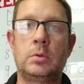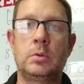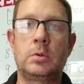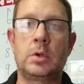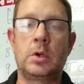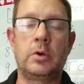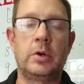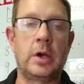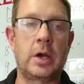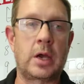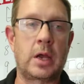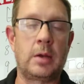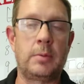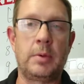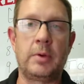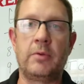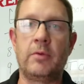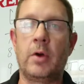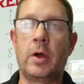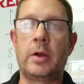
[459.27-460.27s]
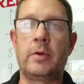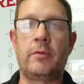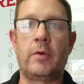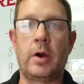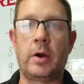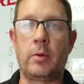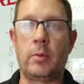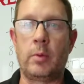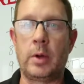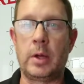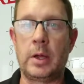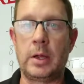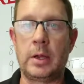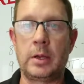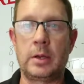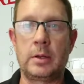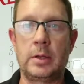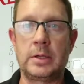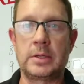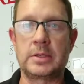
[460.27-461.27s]
not going to be running right
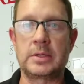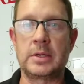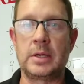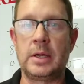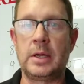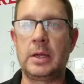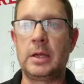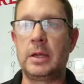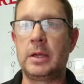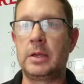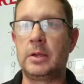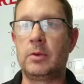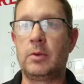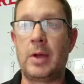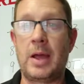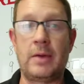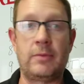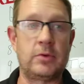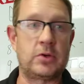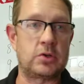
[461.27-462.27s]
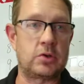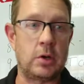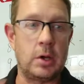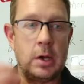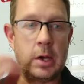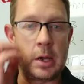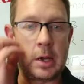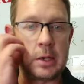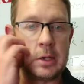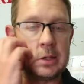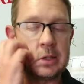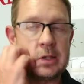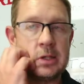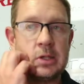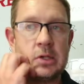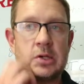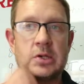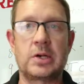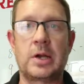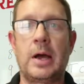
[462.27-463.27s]
away. Let's say you have a truck and it's in
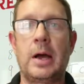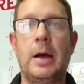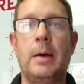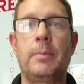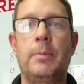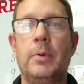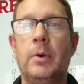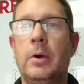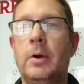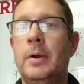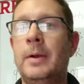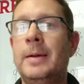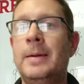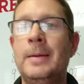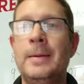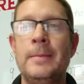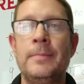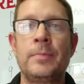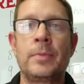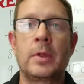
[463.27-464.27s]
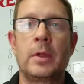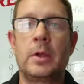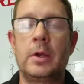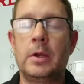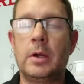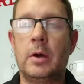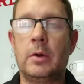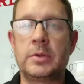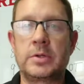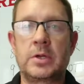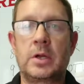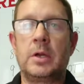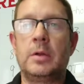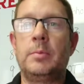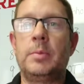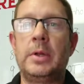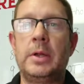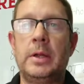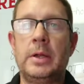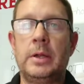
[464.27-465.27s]
the shop, or it's going to
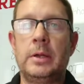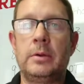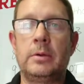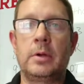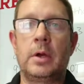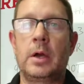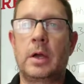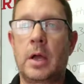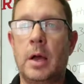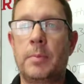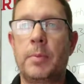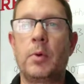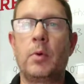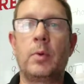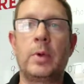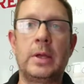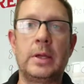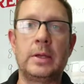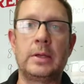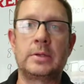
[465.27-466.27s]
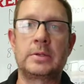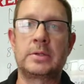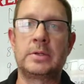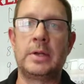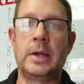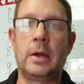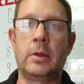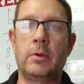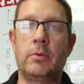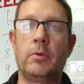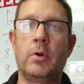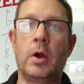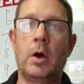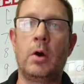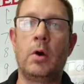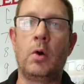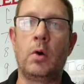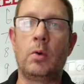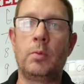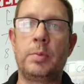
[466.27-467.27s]
be a couple weeks down the
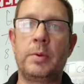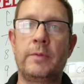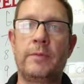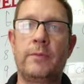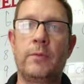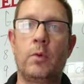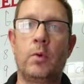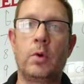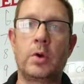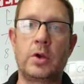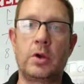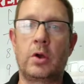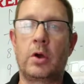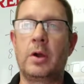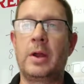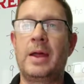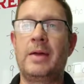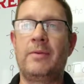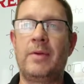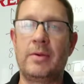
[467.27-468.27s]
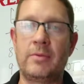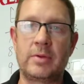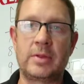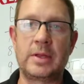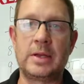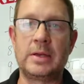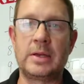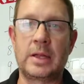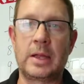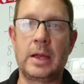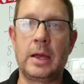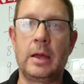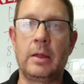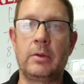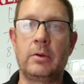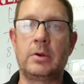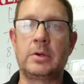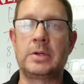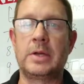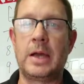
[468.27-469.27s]
road before you're going to have everything
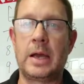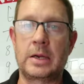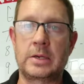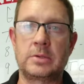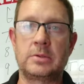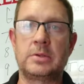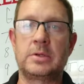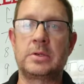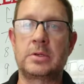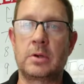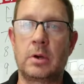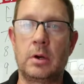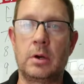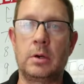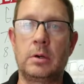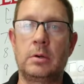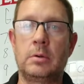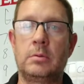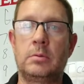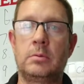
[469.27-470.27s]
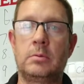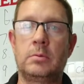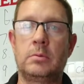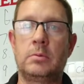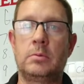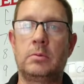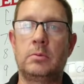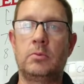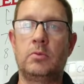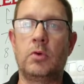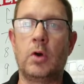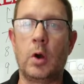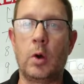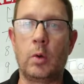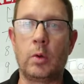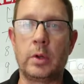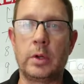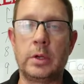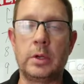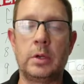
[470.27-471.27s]
together to actually start
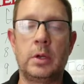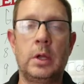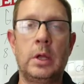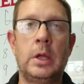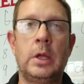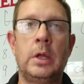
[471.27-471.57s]
rolling.